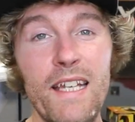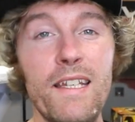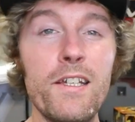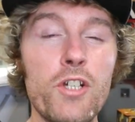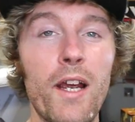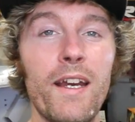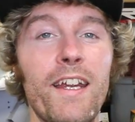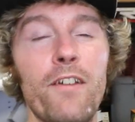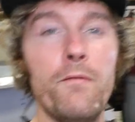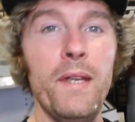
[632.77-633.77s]
they did try and
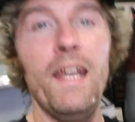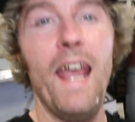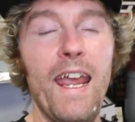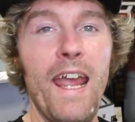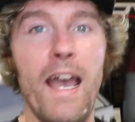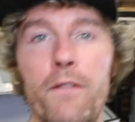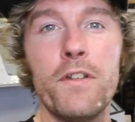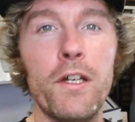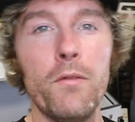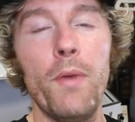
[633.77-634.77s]
give me a
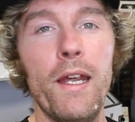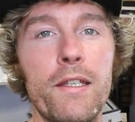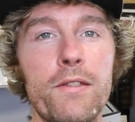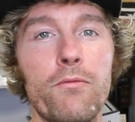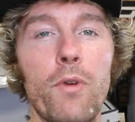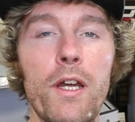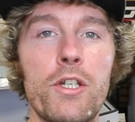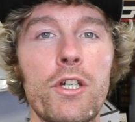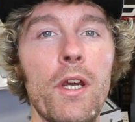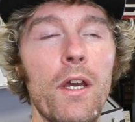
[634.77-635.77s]
1/2-ton base,
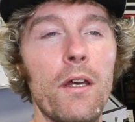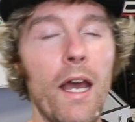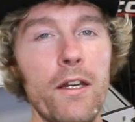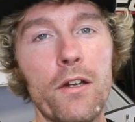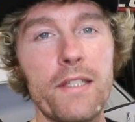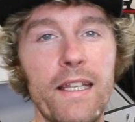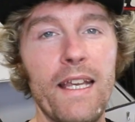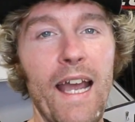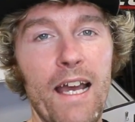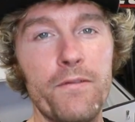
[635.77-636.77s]
which I noticed that
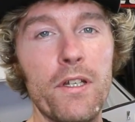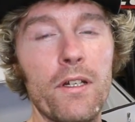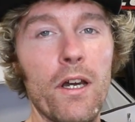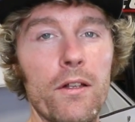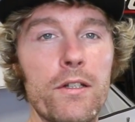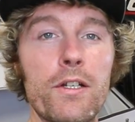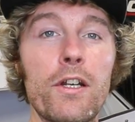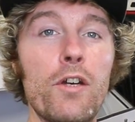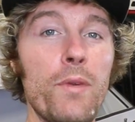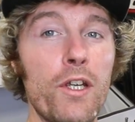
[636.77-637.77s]
the 1/2-ton colors are
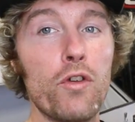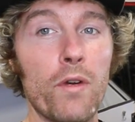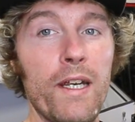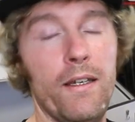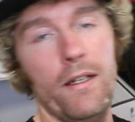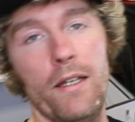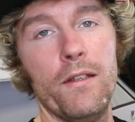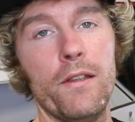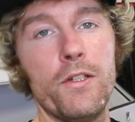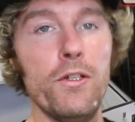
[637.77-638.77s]
gonna be green and
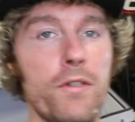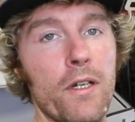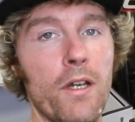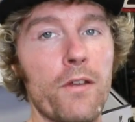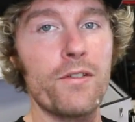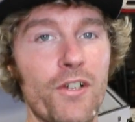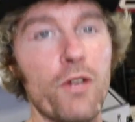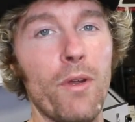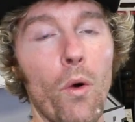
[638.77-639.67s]
then the 2-ton colors are gonna be